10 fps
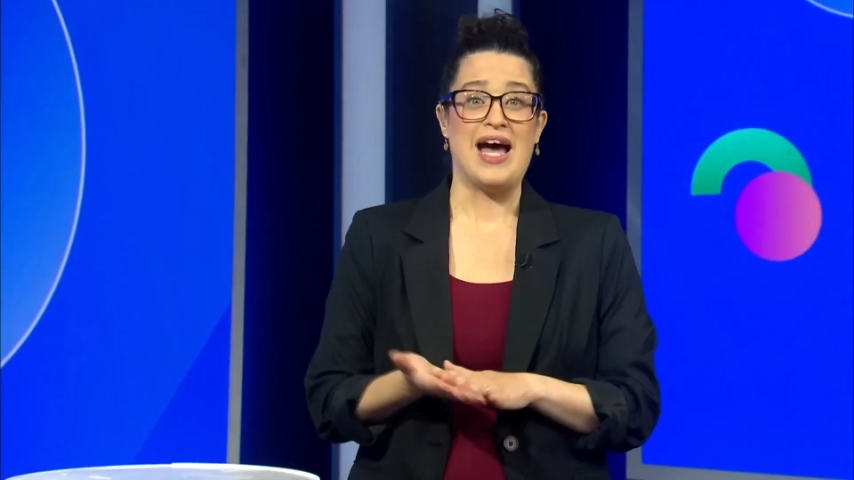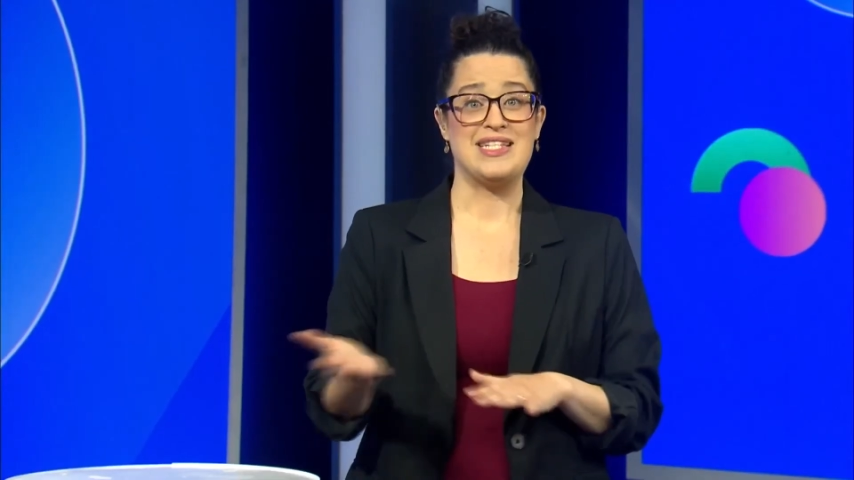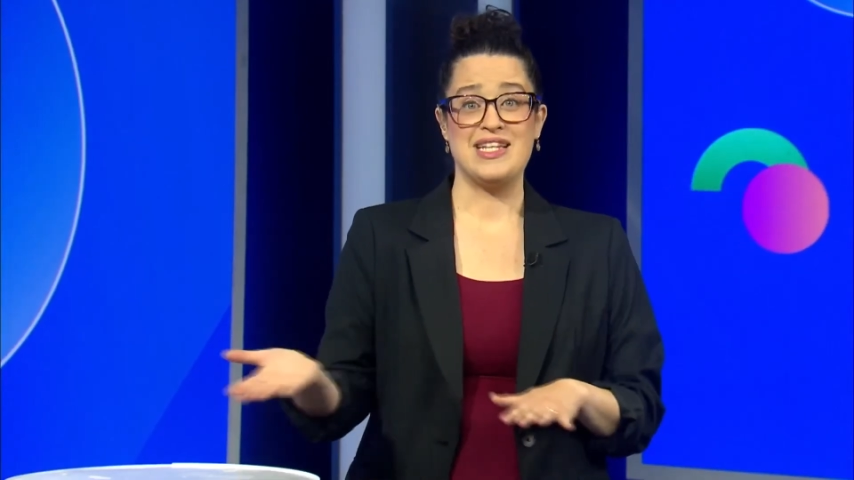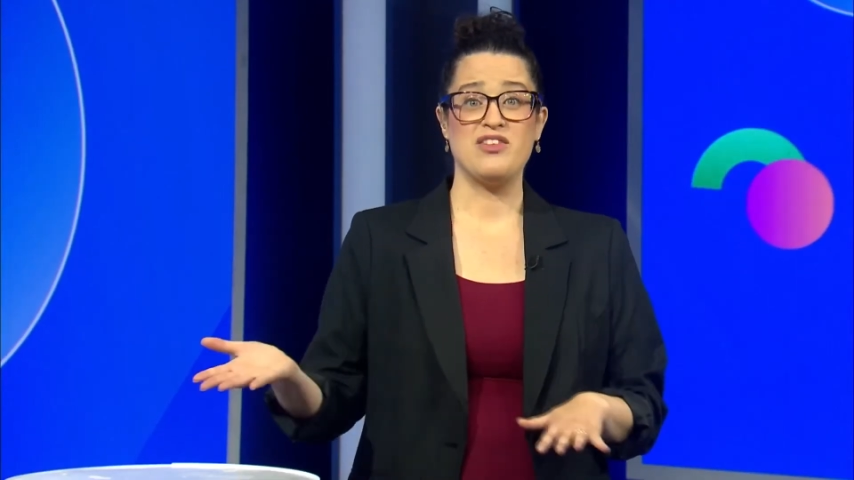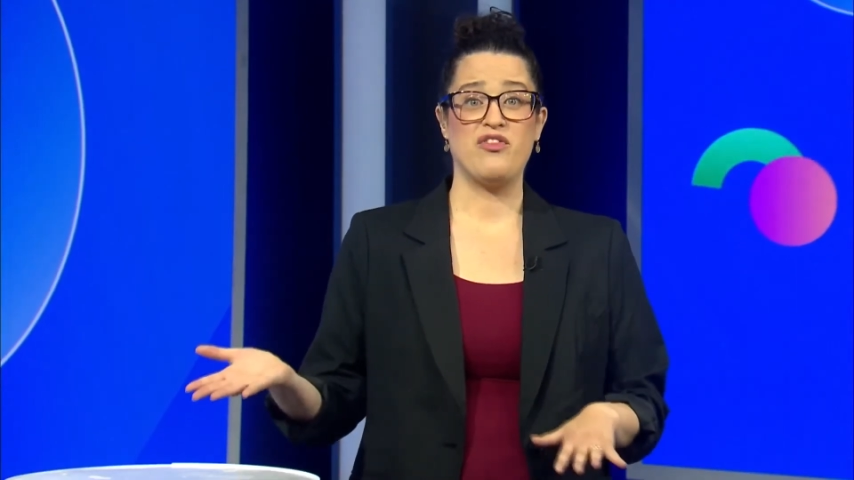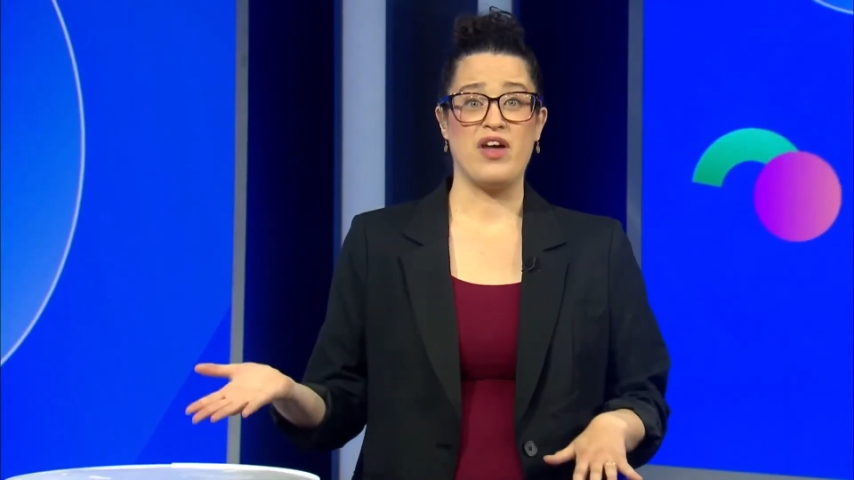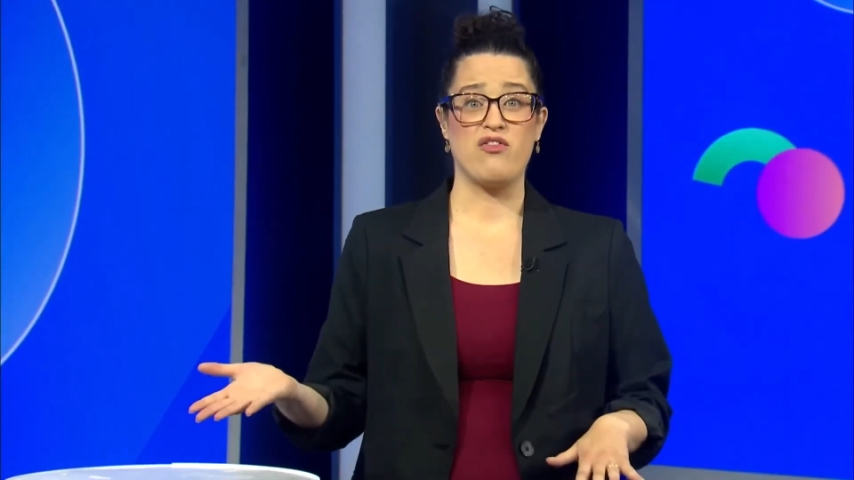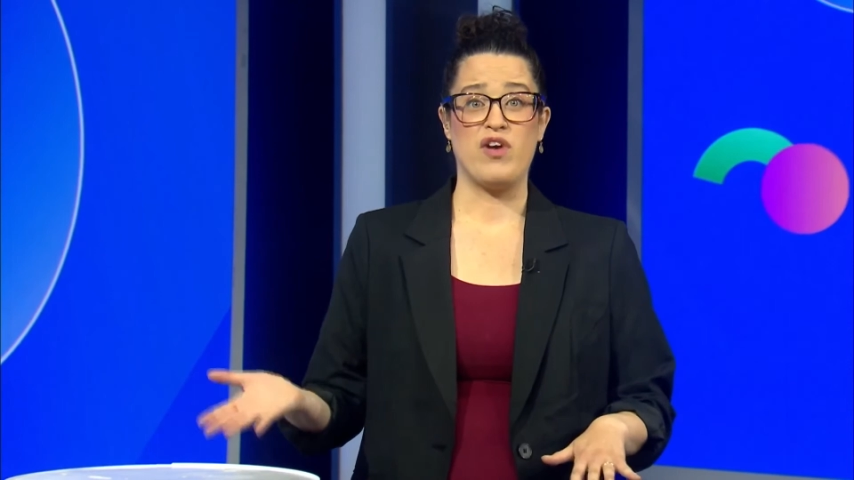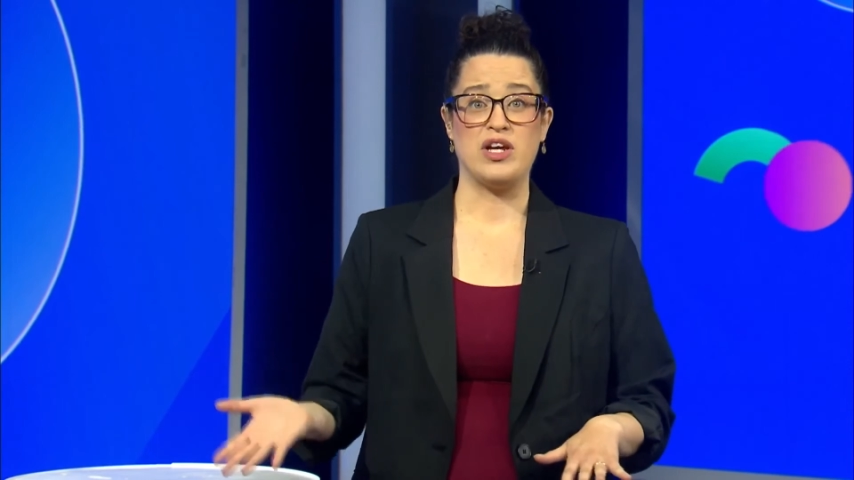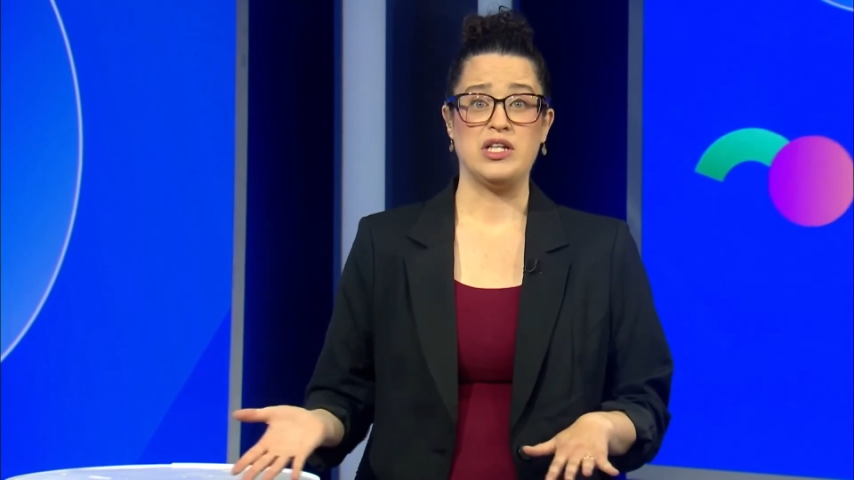Identifying
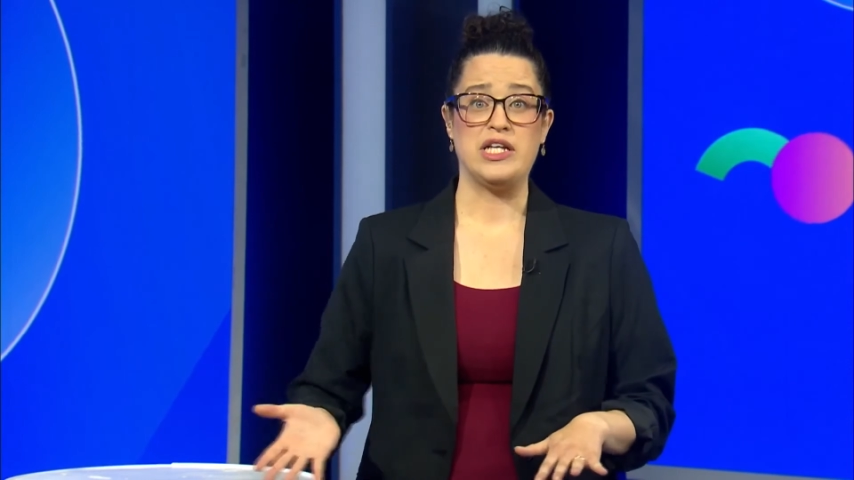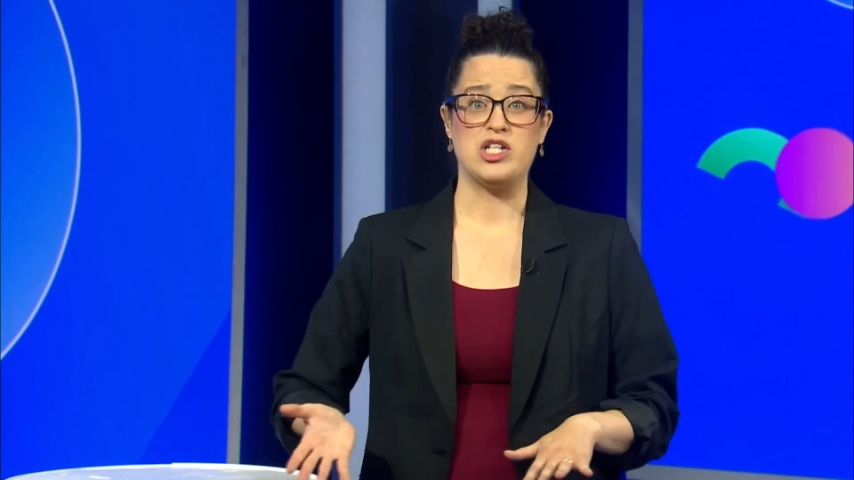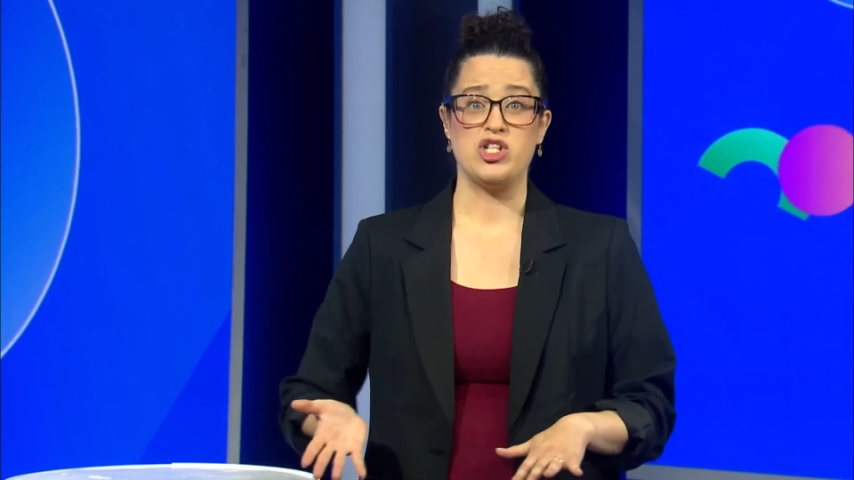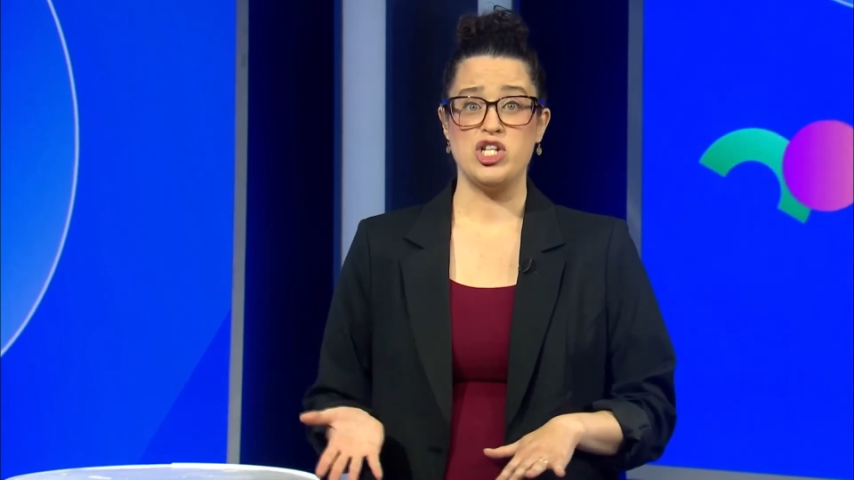funnel leakage